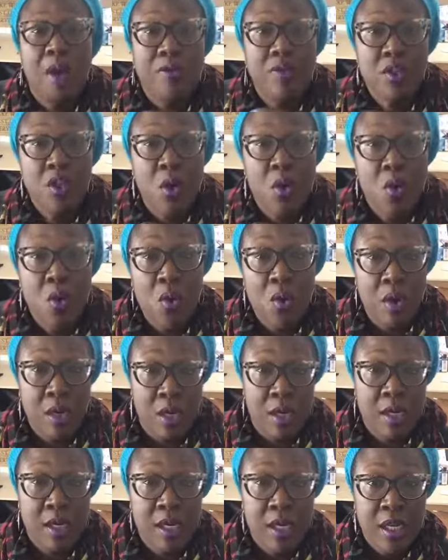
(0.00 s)

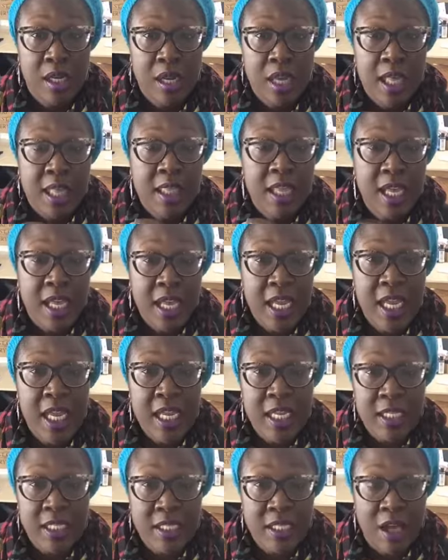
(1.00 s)
torn the
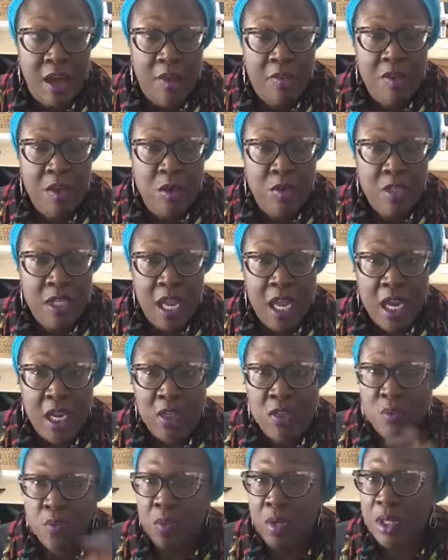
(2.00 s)
ends of those
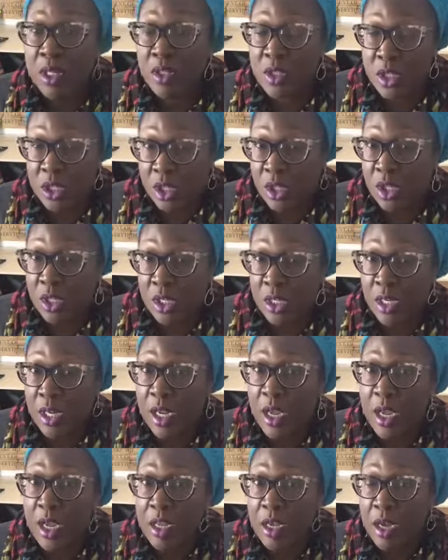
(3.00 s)
hairs, which could
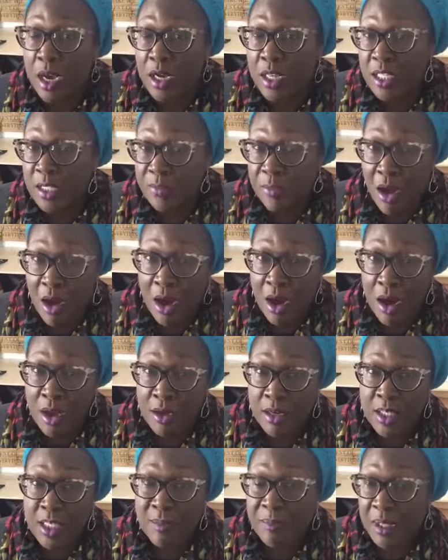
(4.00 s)

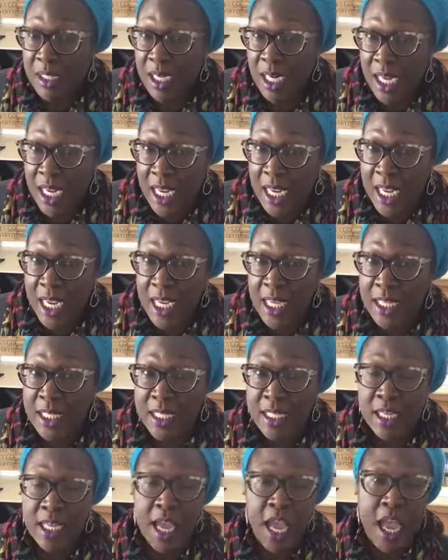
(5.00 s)
spawn split
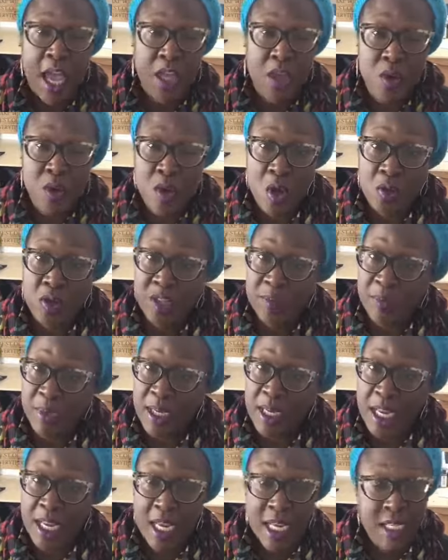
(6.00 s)
ends. And
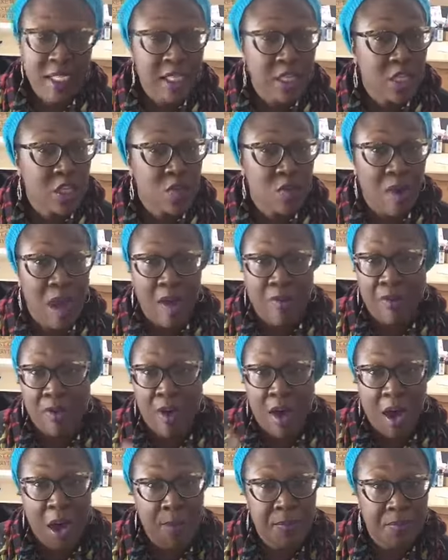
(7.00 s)
split ends can
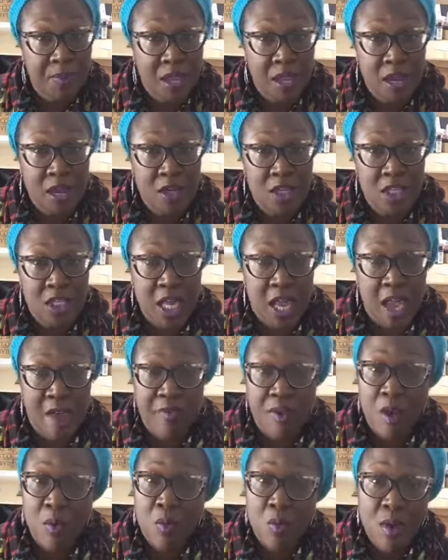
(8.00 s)
travel up the hair
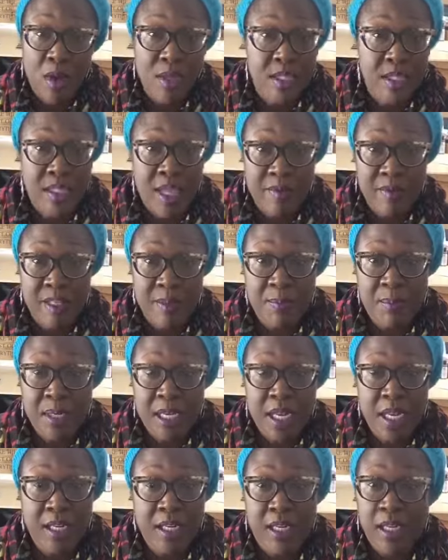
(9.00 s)
shaft, and once they've
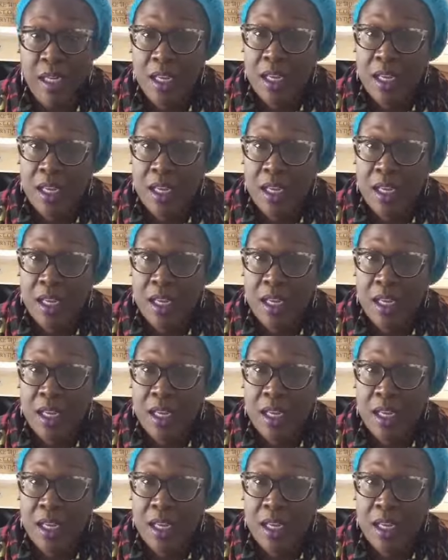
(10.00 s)
split,